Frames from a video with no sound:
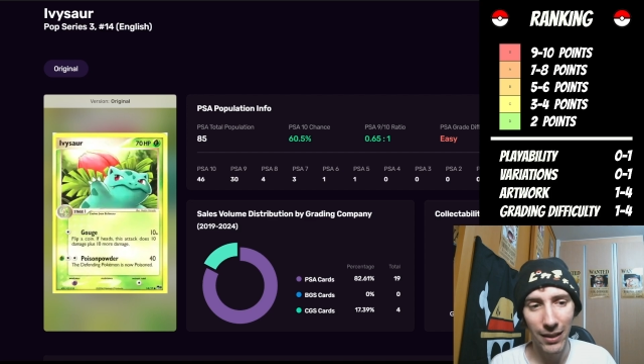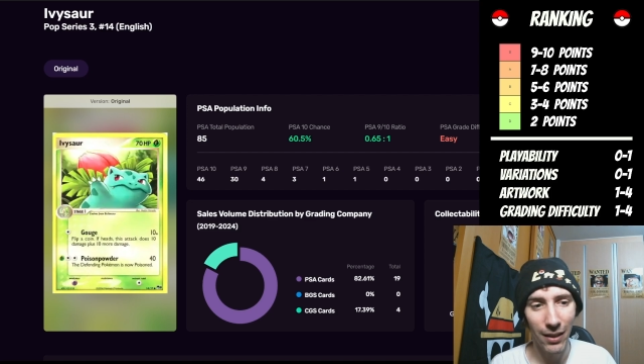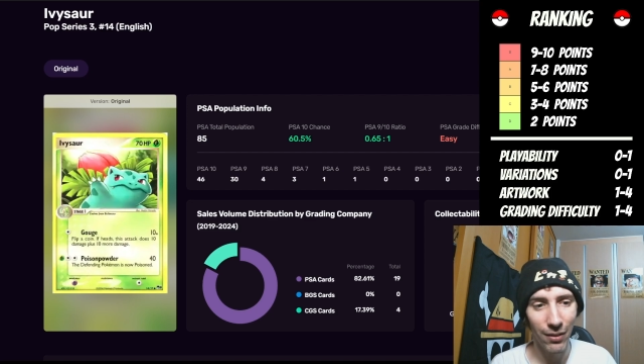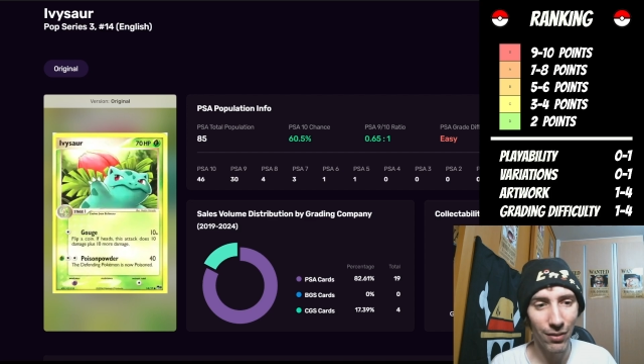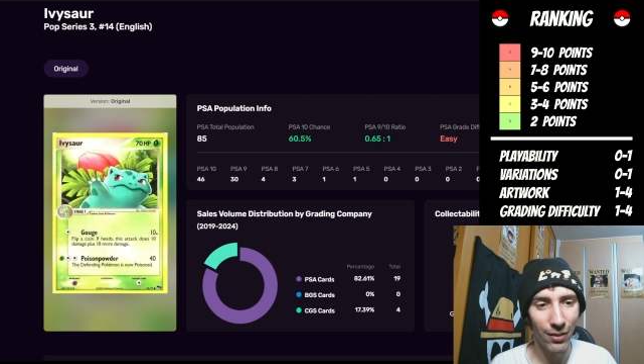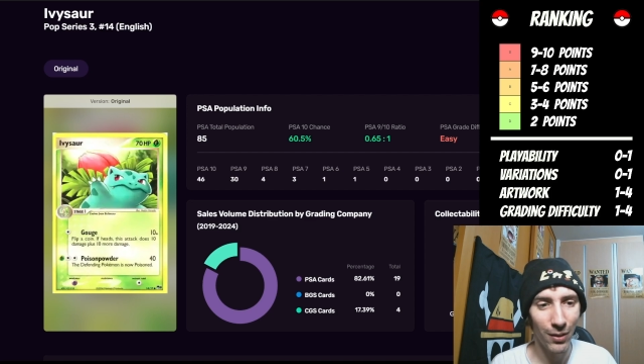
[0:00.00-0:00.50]

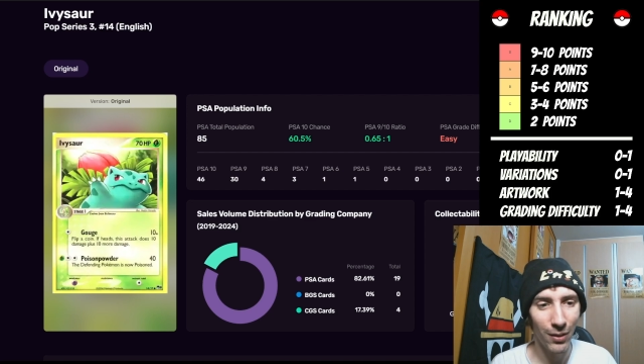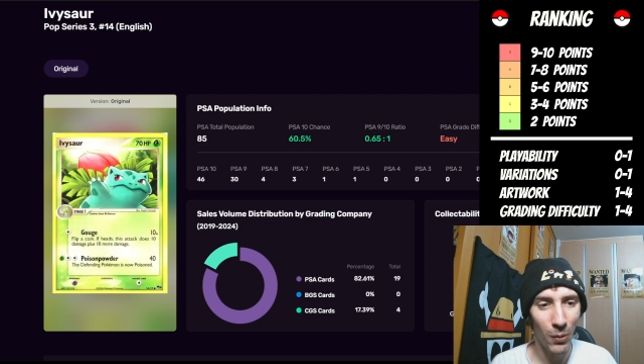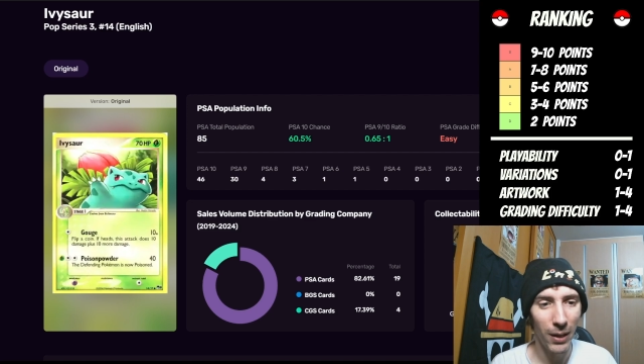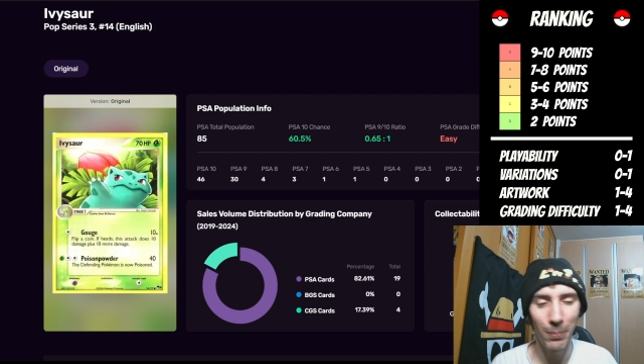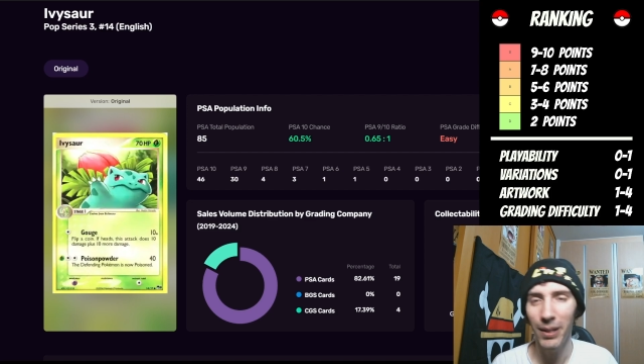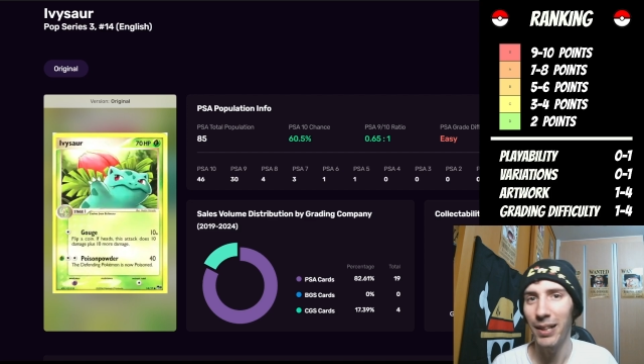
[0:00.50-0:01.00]
this quite
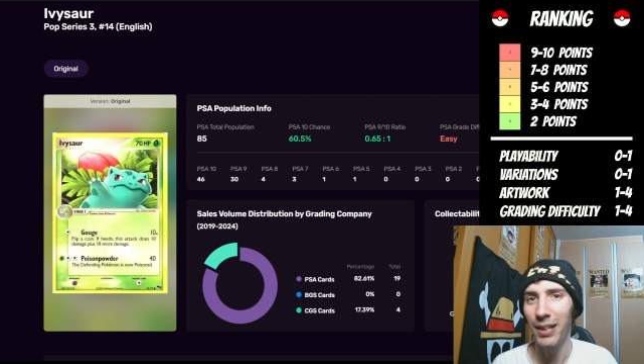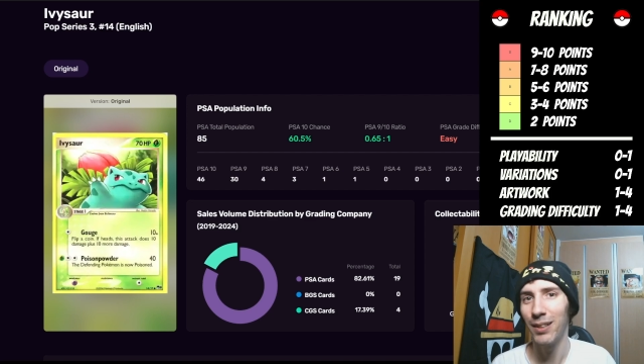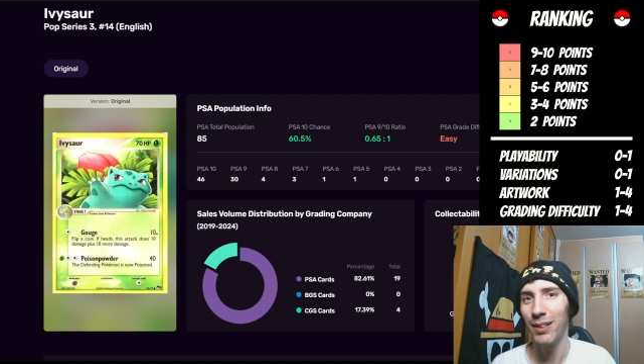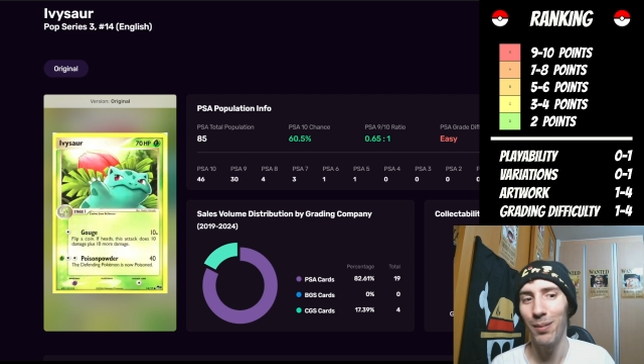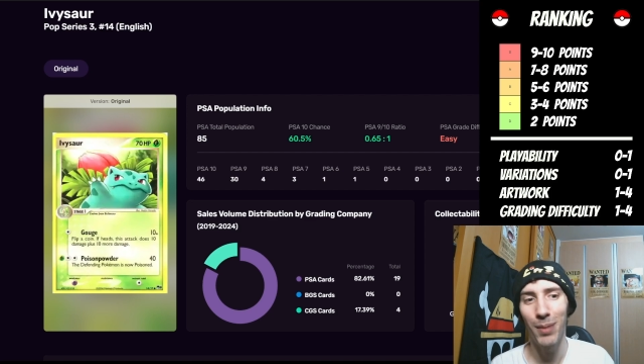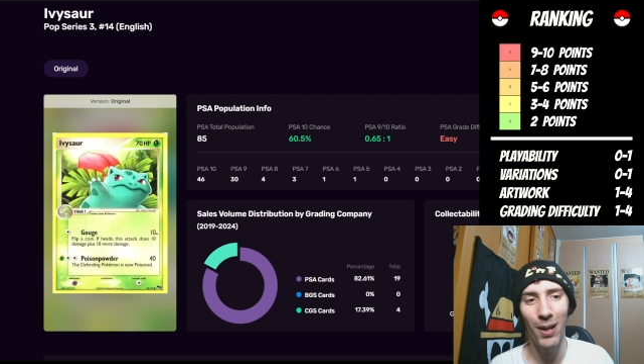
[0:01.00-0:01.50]
a bit,
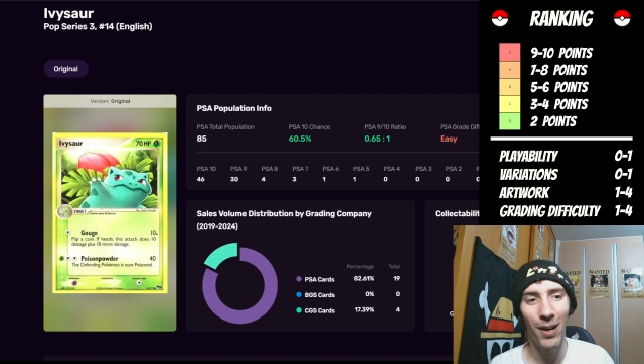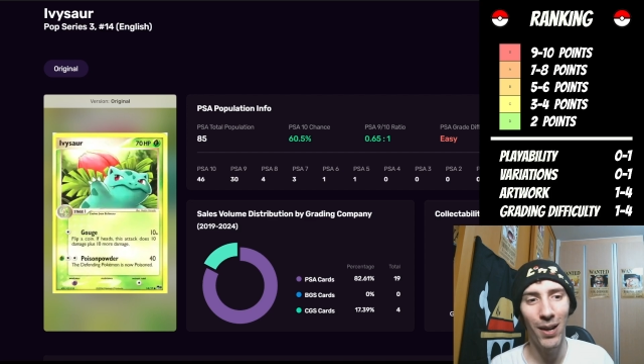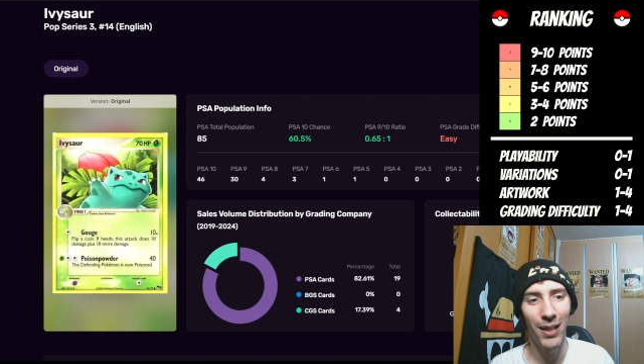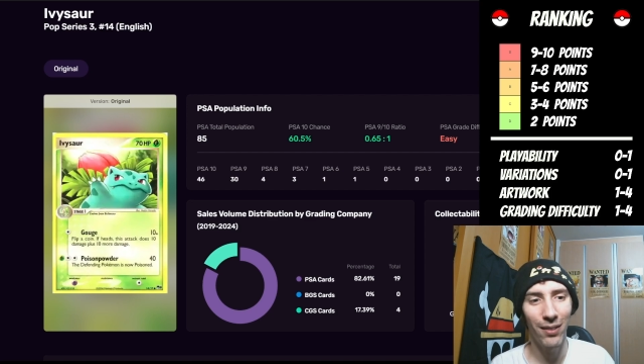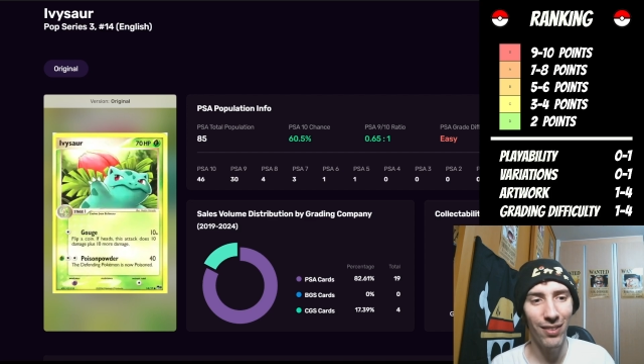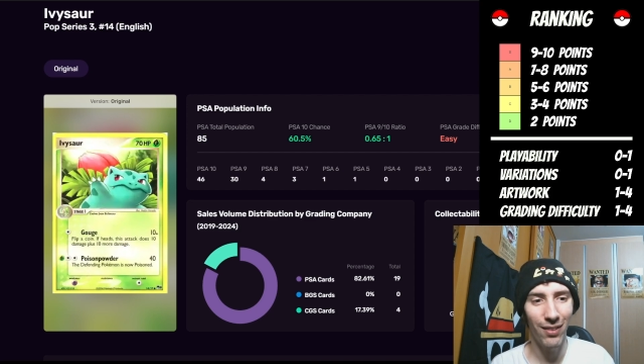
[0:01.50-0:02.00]
to be honest.